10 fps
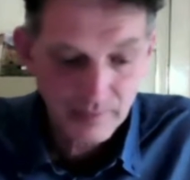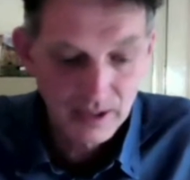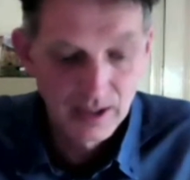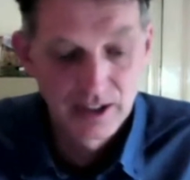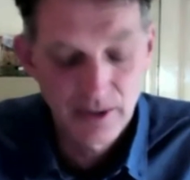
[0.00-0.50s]

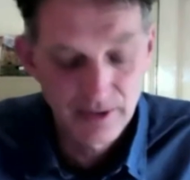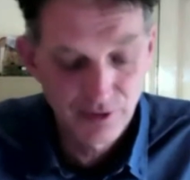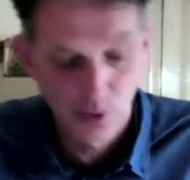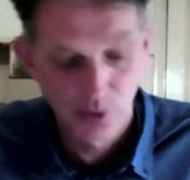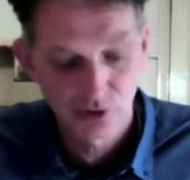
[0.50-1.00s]
Going
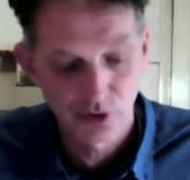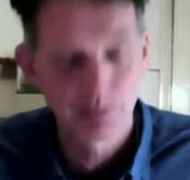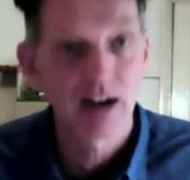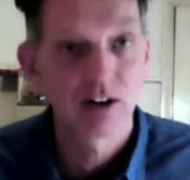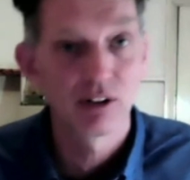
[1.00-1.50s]
forward to
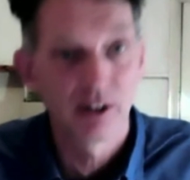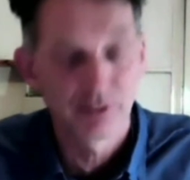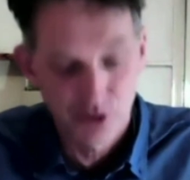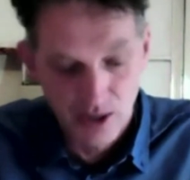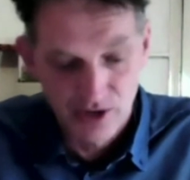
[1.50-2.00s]
paragraph
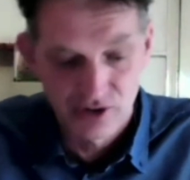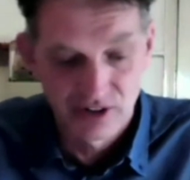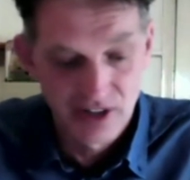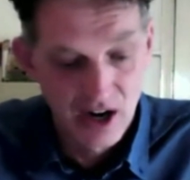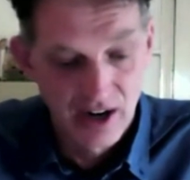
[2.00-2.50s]

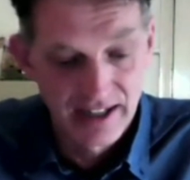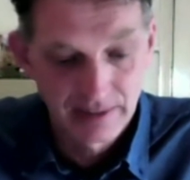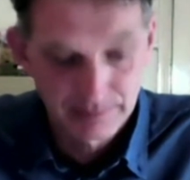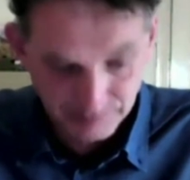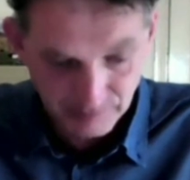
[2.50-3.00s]
209,
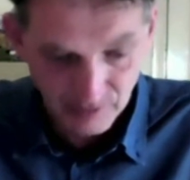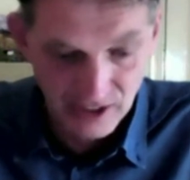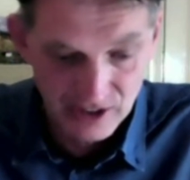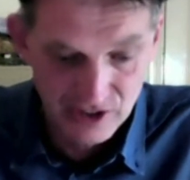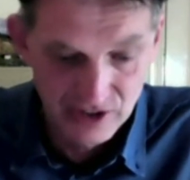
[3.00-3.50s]

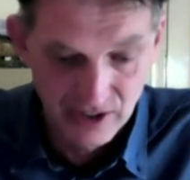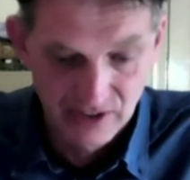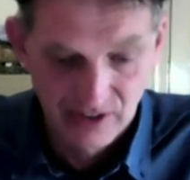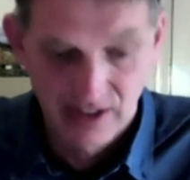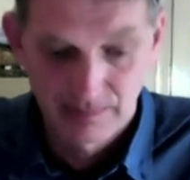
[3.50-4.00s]
section
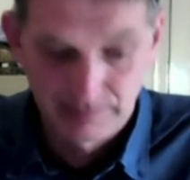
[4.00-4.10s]
19.